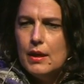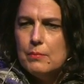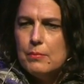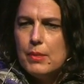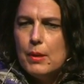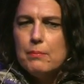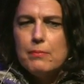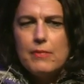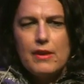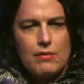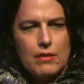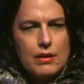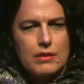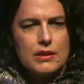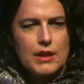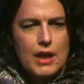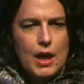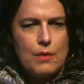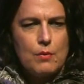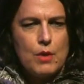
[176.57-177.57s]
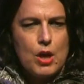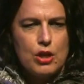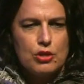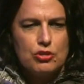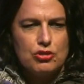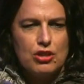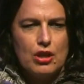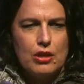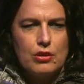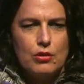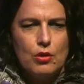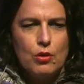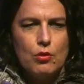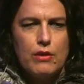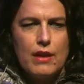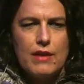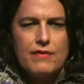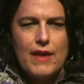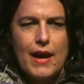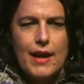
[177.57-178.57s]
but they're under coercion or
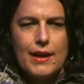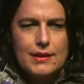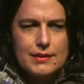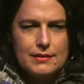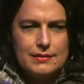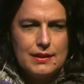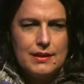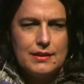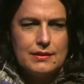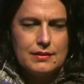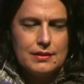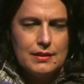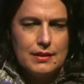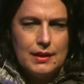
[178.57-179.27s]
they've acted